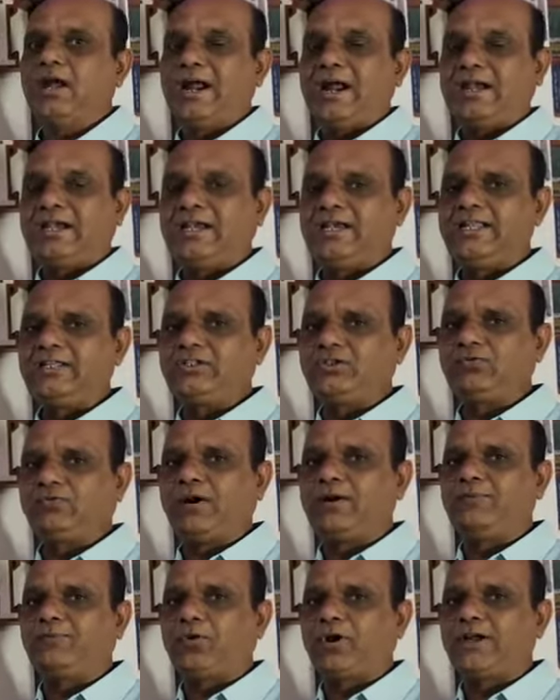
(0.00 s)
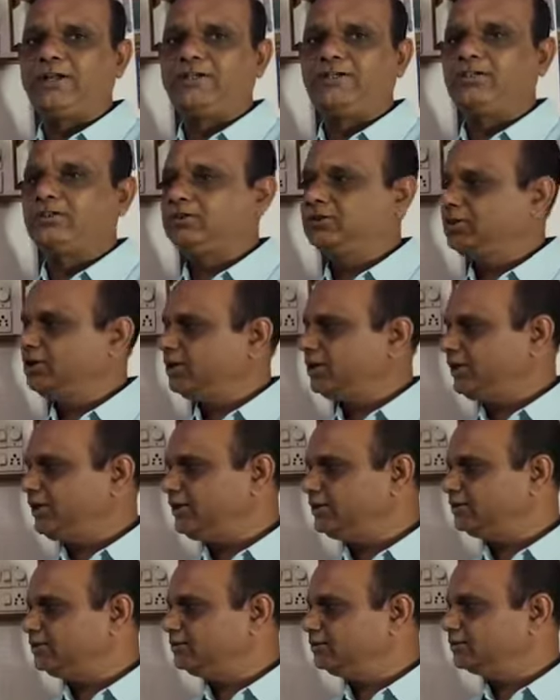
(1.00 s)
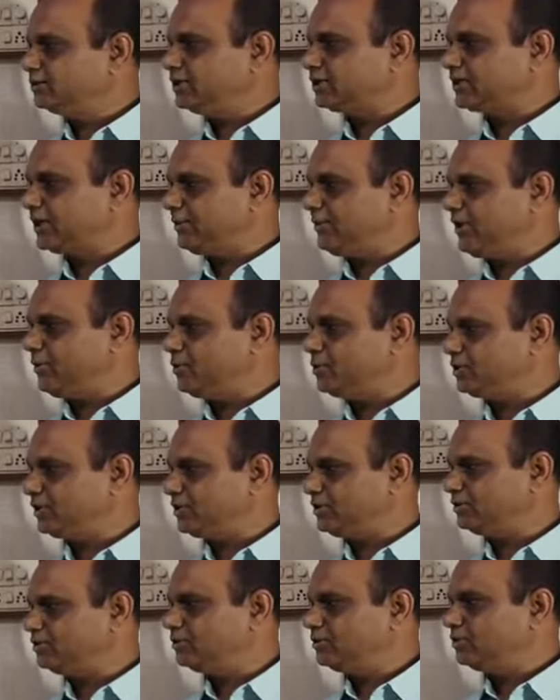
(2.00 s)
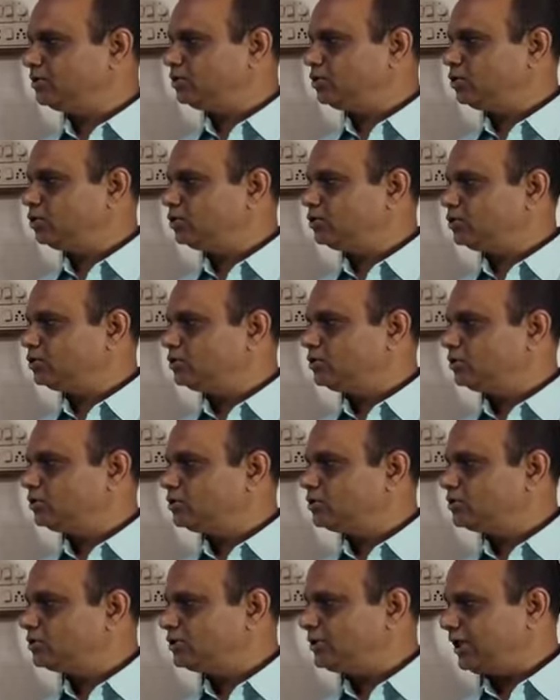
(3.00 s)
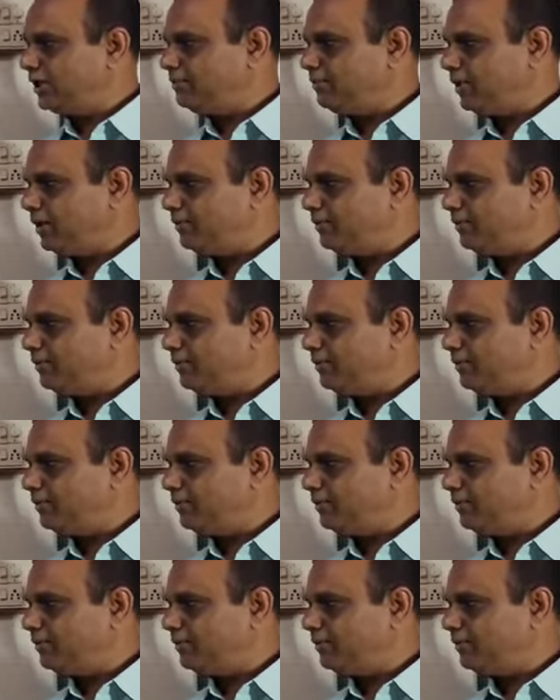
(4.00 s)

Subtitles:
at least one point in the subdivision sigma.